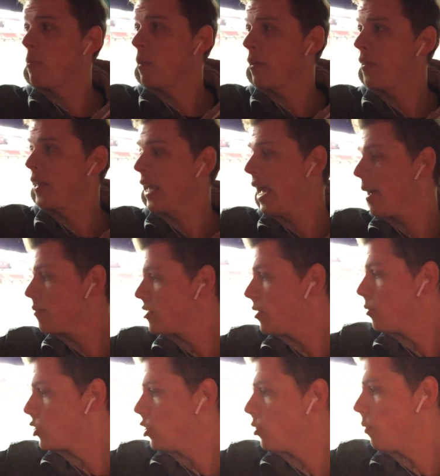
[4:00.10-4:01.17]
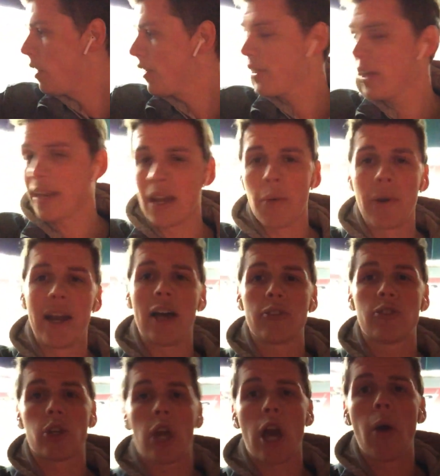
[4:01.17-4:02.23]
we won the game, so it was all worth it, and now we're
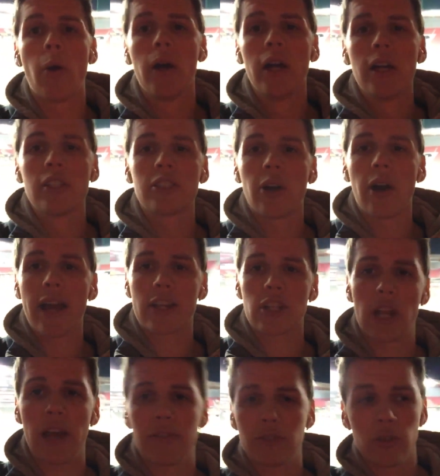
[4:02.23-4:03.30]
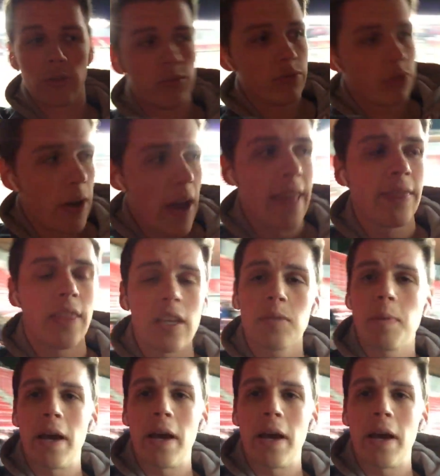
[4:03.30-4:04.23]
allowed to go. So I actually have to end this,